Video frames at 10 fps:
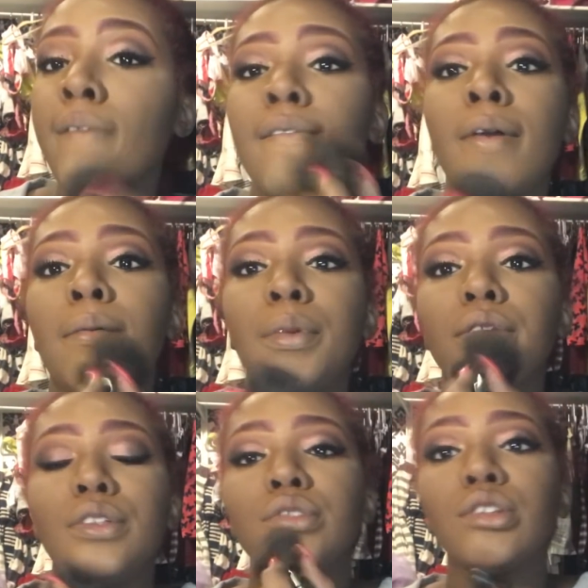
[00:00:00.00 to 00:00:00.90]
And I'm
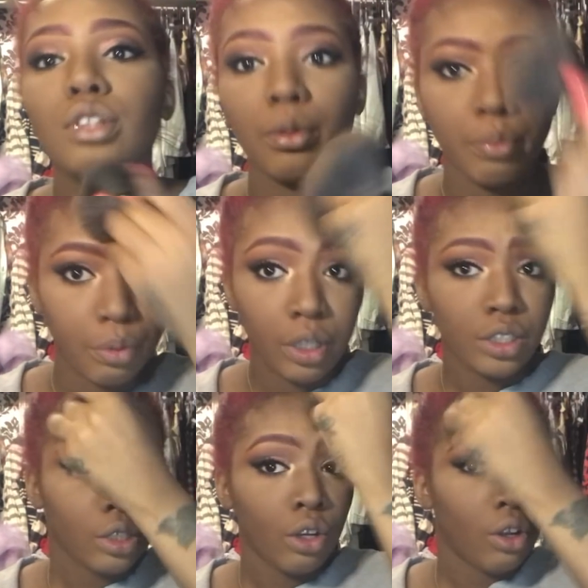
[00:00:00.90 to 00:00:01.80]
just gonna
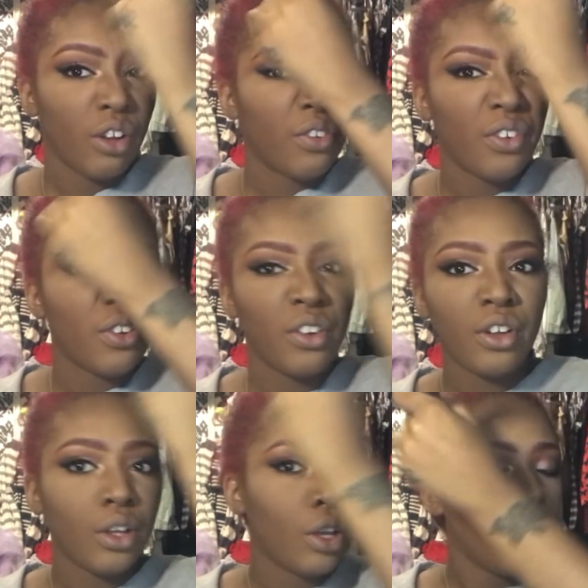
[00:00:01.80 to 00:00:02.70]
brush off
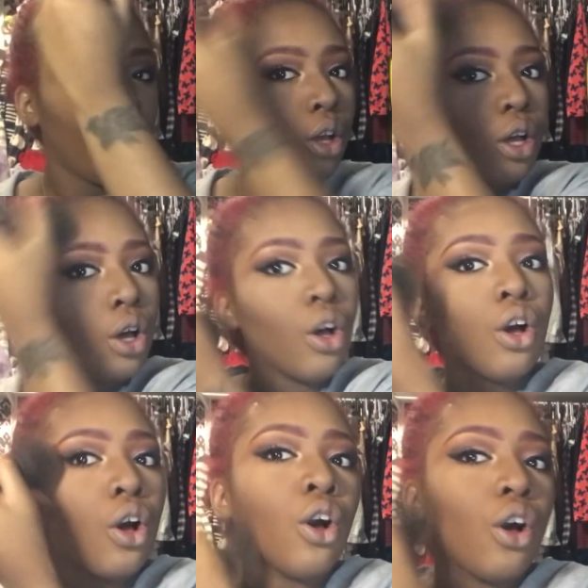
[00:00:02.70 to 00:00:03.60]

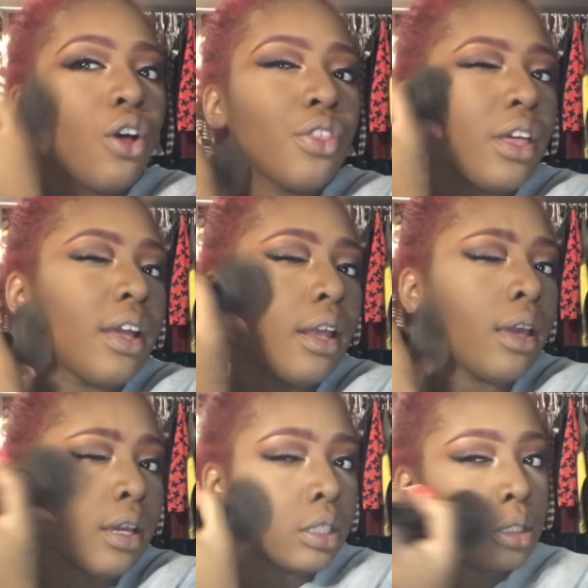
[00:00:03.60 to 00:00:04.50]
all that
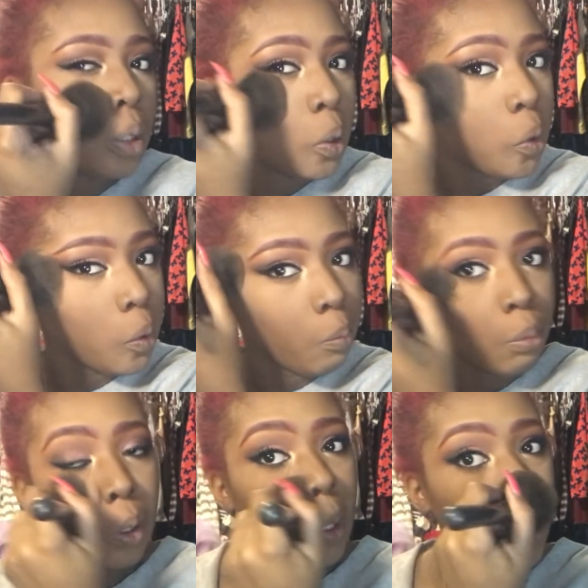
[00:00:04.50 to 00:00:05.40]
excess
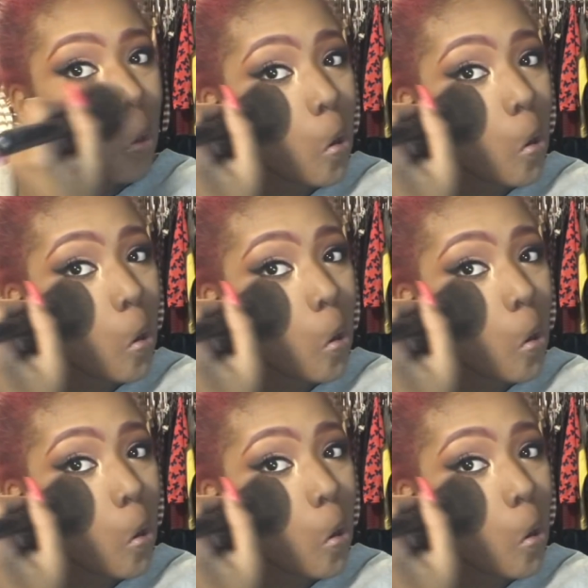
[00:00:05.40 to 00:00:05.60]
big